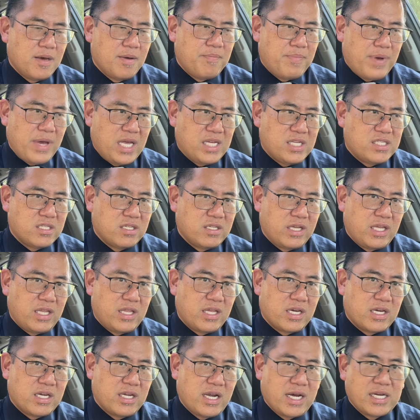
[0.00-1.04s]
basically
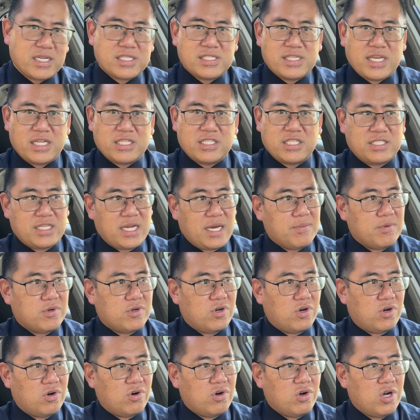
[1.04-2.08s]
the Canucks said to
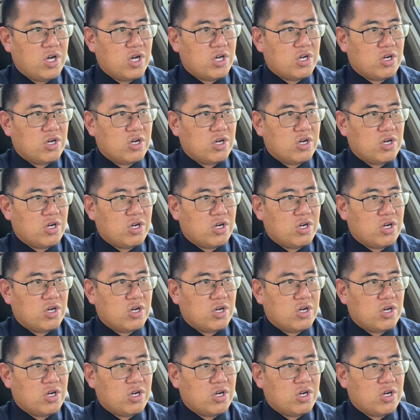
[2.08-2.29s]
Demko